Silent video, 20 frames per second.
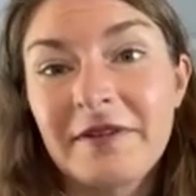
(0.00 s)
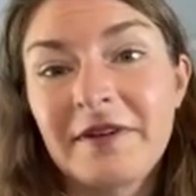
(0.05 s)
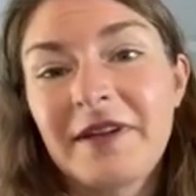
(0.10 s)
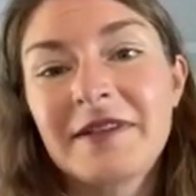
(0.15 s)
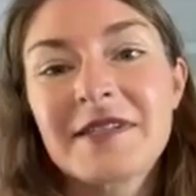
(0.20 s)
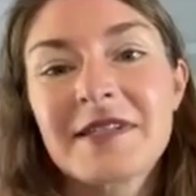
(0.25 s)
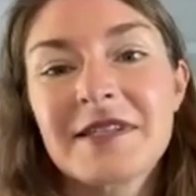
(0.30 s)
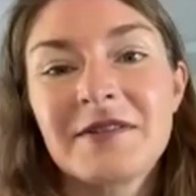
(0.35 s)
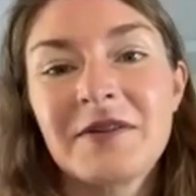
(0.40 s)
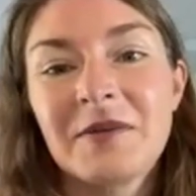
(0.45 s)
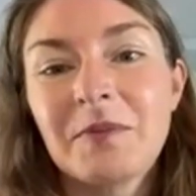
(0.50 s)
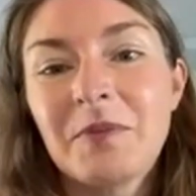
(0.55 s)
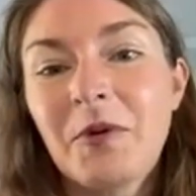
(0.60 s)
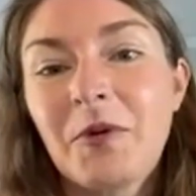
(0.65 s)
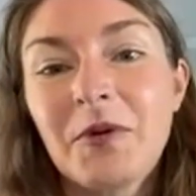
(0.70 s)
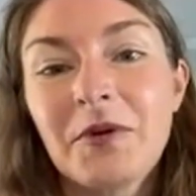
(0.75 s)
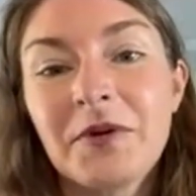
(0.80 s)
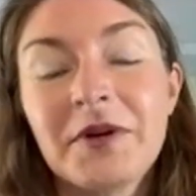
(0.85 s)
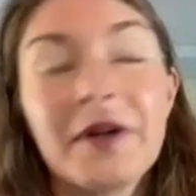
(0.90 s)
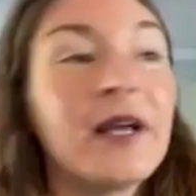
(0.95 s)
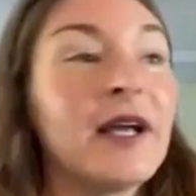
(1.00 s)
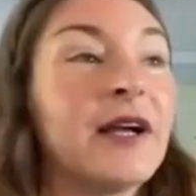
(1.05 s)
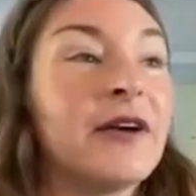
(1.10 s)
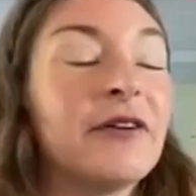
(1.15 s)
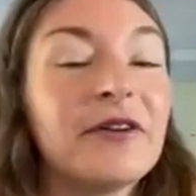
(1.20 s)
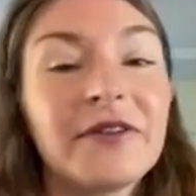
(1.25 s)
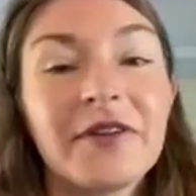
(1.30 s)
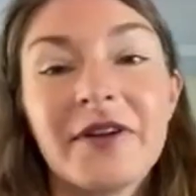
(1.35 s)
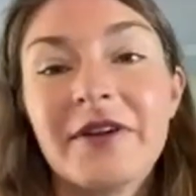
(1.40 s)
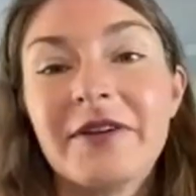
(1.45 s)
It's an important
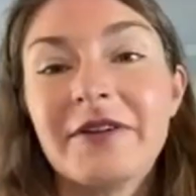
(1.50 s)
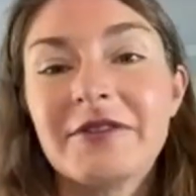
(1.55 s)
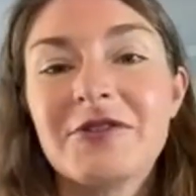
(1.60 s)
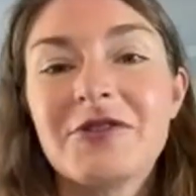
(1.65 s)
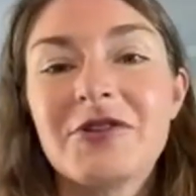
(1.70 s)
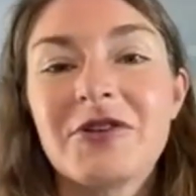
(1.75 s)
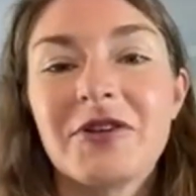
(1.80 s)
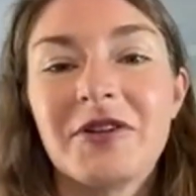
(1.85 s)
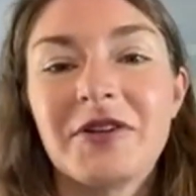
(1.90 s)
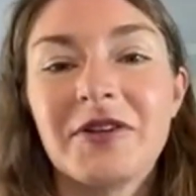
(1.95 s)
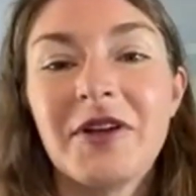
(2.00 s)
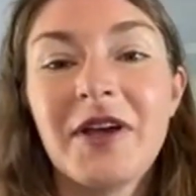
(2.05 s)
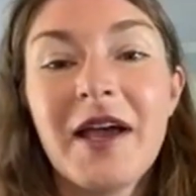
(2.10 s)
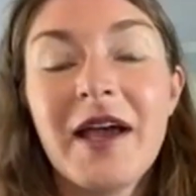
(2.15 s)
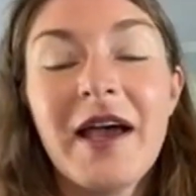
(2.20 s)
heritage. And,